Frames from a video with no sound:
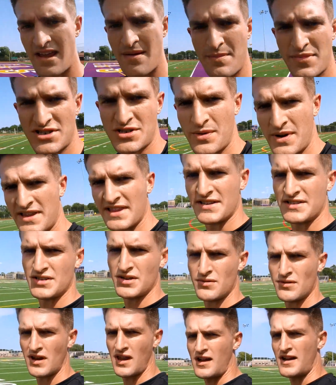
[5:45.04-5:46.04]
in between the
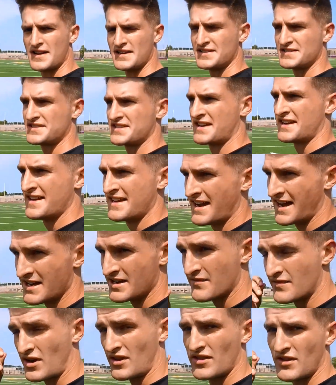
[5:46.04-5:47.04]
2 lines and
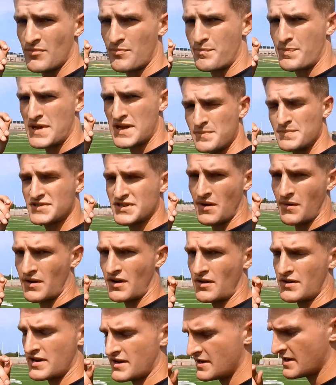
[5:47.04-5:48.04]
you've got the beeps
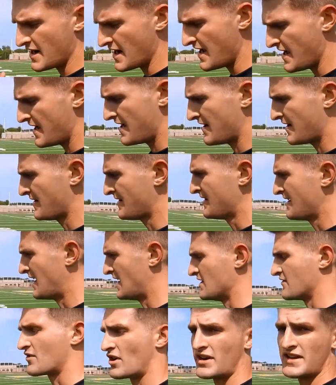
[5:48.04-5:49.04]
going on in your ear
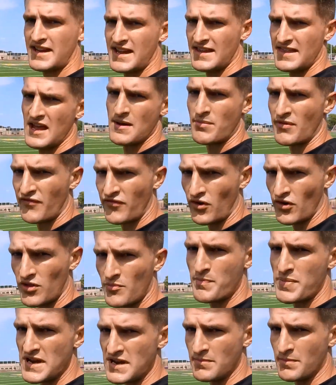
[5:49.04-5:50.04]
and you've got to get there before
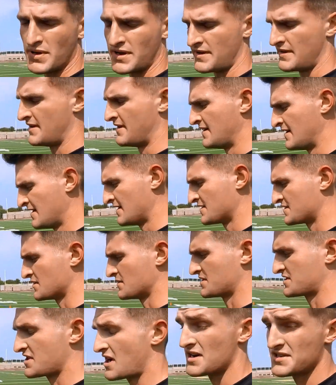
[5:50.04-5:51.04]
the beep. So
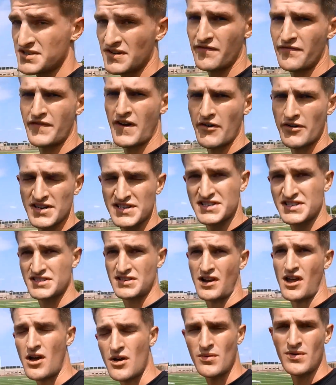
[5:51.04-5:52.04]
it starts off very
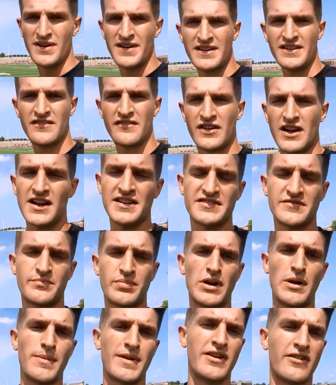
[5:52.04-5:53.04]
slow. You guys have
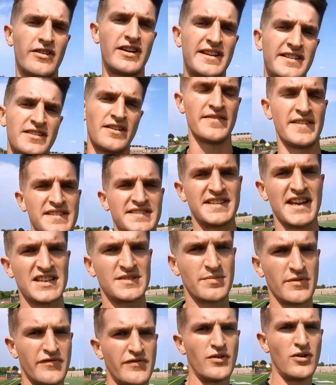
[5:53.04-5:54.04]
probably already done this
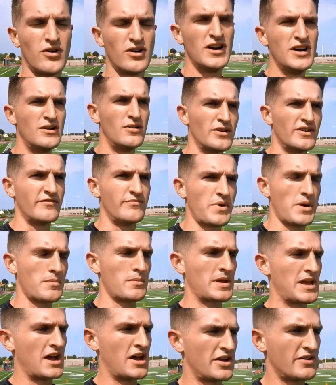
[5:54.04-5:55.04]
test before, or you've
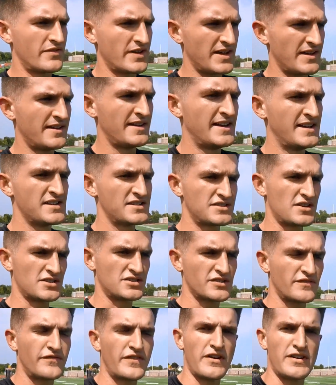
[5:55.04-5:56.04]
probably heard of it. It
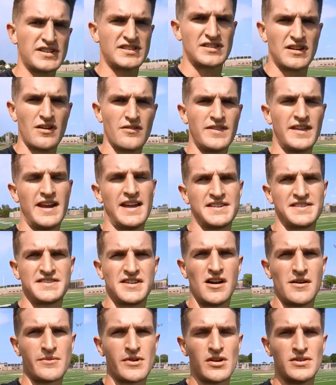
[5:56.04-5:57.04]
starts off very slow, then as
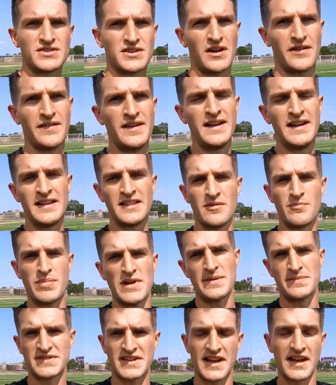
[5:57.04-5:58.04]
time goes on, the
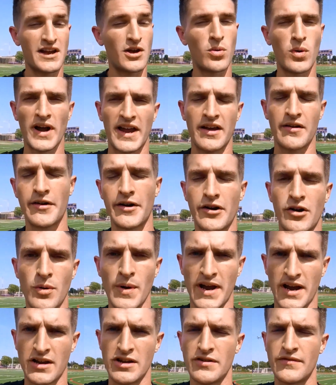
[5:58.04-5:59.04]
beeps get quicker and
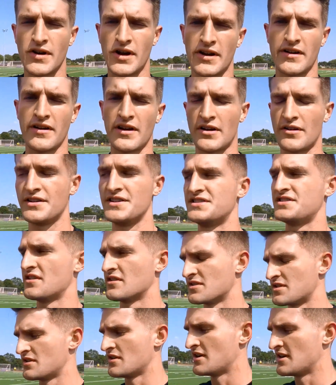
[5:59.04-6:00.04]
quicker and you've got to increase your